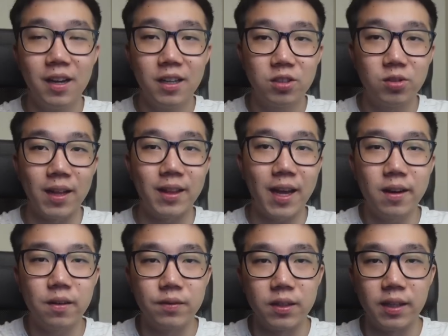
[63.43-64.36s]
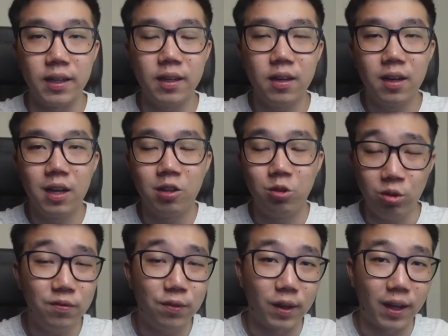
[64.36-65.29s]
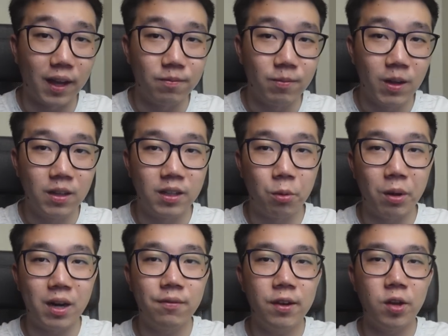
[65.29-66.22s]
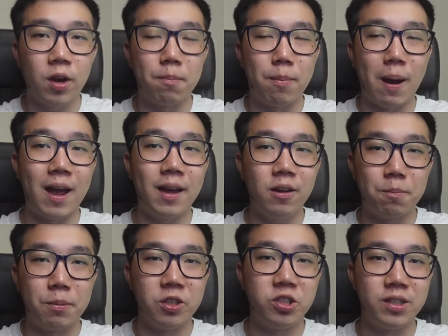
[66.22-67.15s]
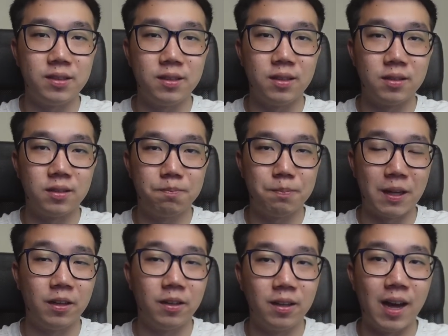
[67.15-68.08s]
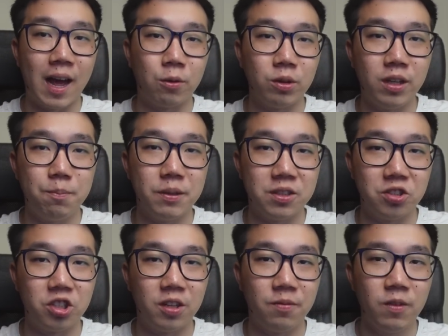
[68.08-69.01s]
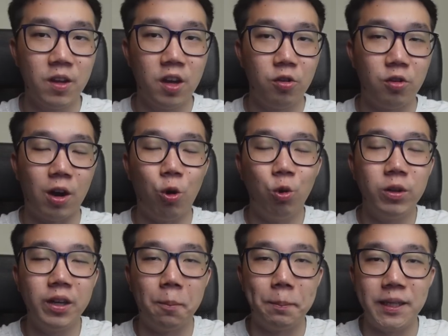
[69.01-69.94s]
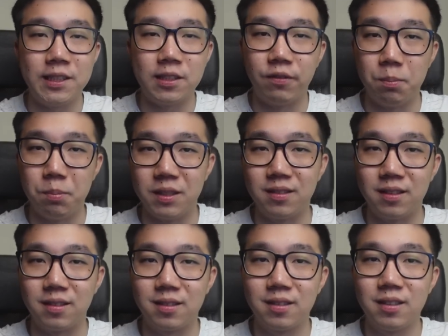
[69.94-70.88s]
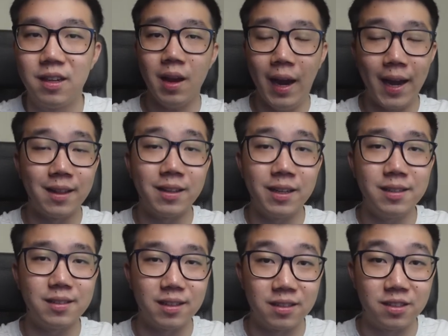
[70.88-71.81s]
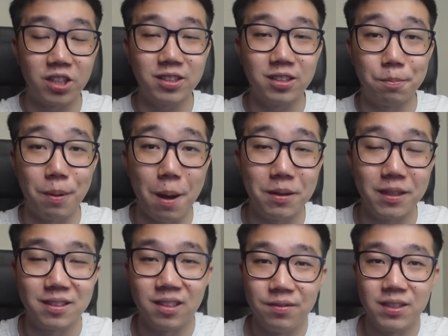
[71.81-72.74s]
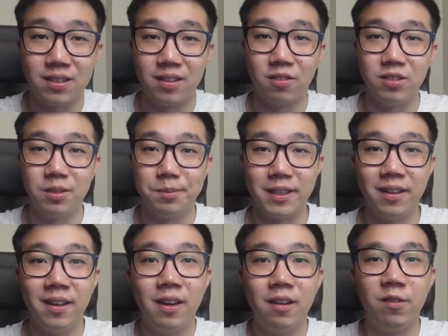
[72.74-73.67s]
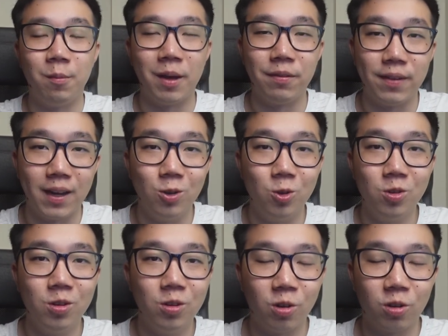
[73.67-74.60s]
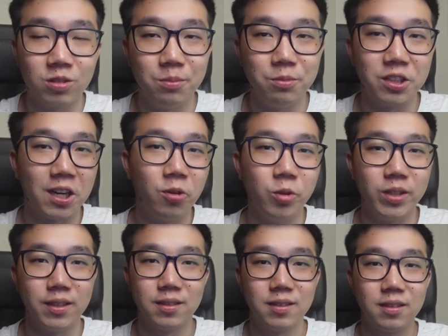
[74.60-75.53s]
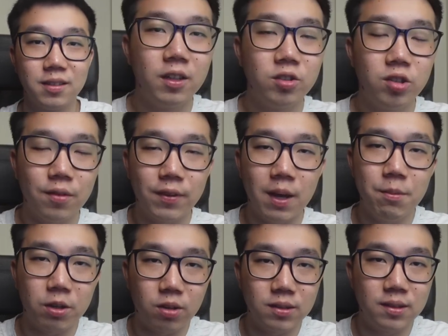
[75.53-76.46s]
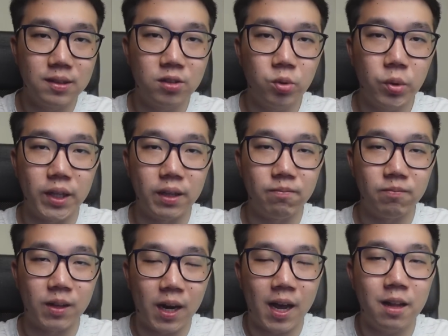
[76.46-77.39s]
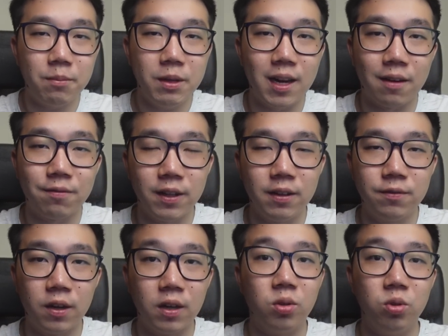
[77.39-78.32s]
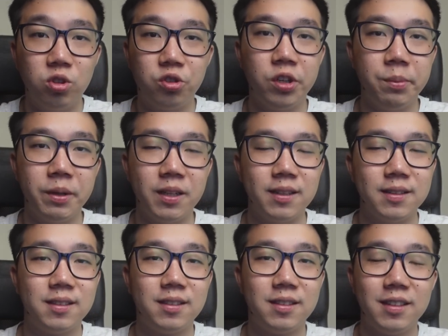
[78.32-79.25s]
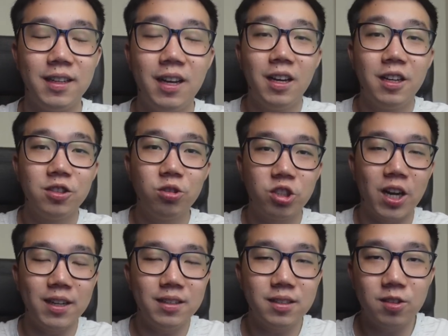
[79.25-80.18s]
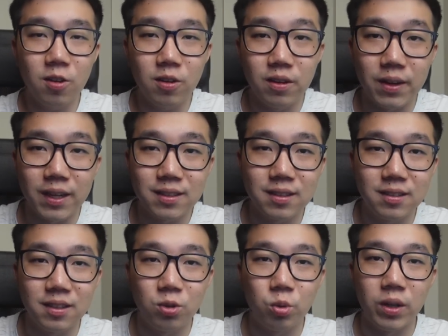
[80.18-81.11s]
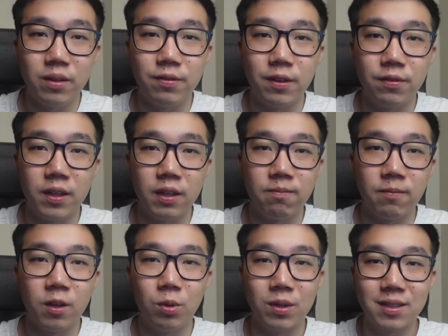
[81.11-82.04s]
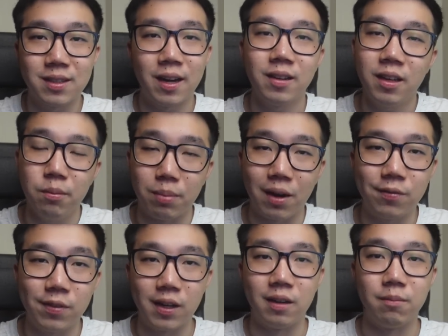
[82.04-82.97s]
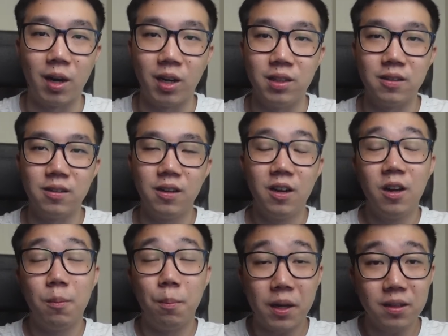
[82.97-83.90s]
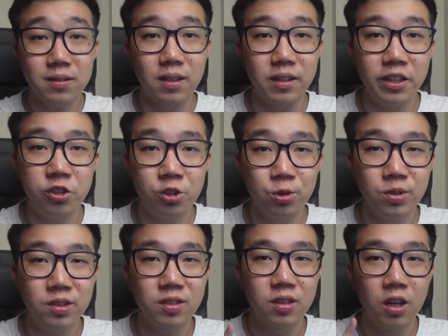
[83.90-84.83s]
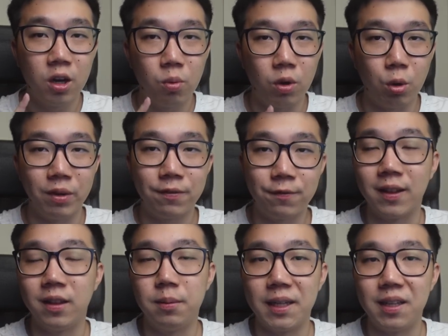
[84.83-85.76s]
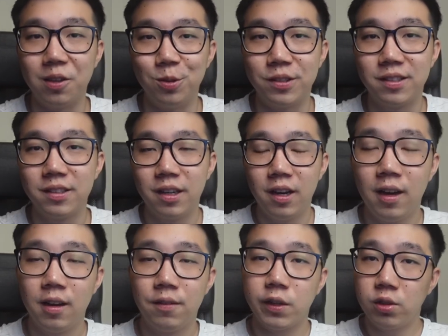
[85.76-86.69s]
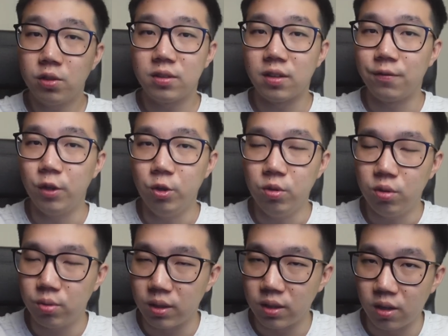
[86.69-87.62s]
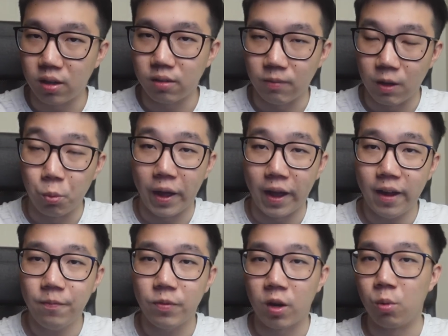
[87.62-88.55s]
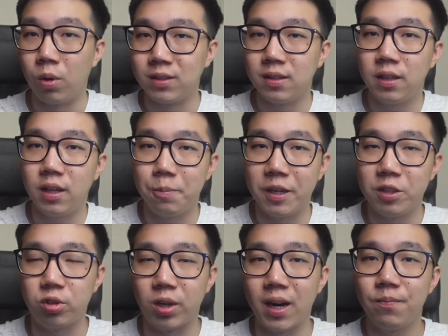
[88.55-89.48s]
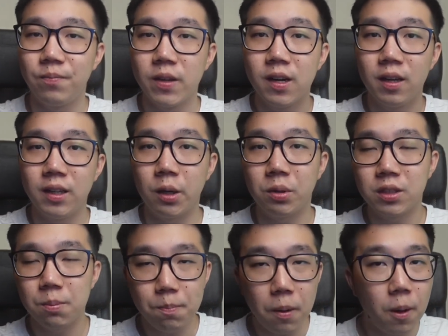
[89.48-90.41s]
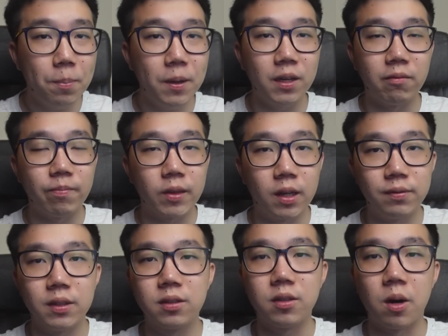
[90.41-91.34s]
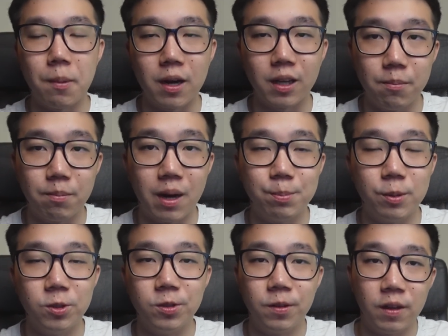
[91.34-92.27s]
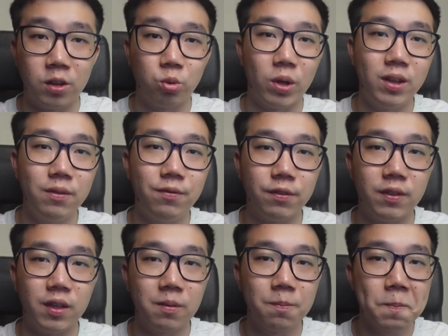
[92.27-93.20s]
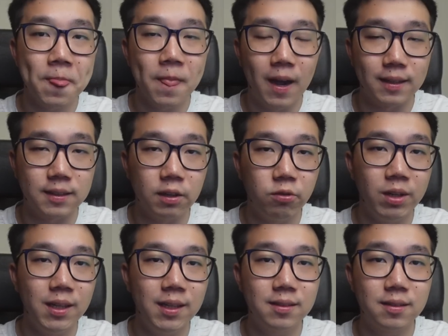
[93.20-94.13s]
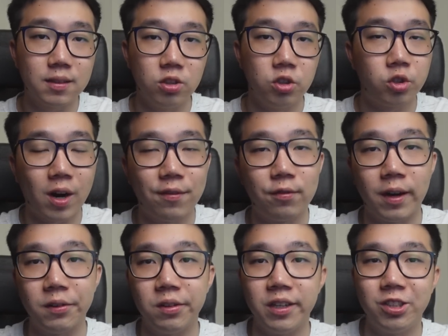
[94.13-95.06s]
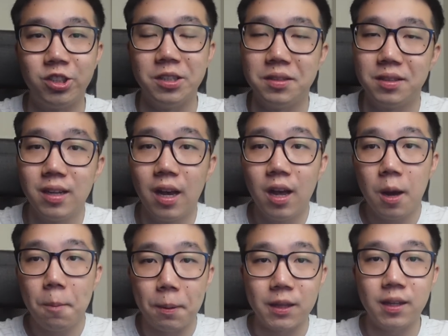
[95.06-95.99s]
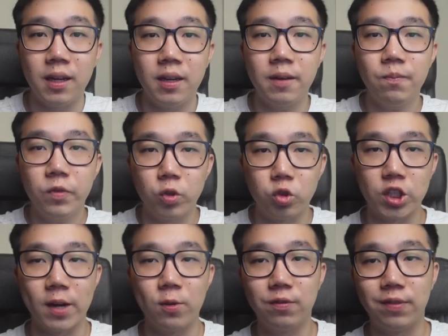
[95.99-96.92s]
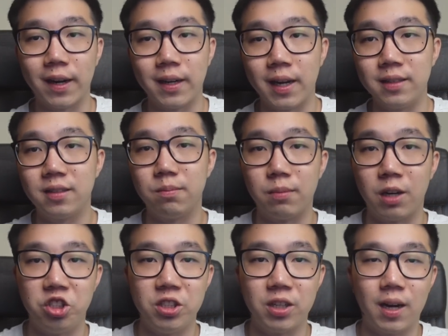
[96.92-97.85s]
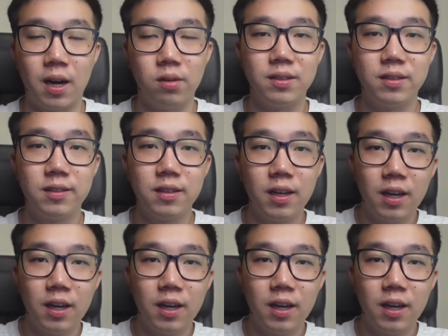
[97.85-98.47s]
So at the end of the day, don't forget that whenever you are buying or purchasing a particular equity position, you are owning a piece of a business. And this is just a public service announcement for my fellow long-term shareholders. So I've came across this tweet that had me laughing for a good 3 minutes. So Chinese stock investors in 2015 were studying Buffett and Munger because the issues were with fundamentals. For those of you who are not aware or wasn't keeping track, there was a popping of the stock market bubble in 2015 as they released draft regulations pertaining to shadow finance margin accounts.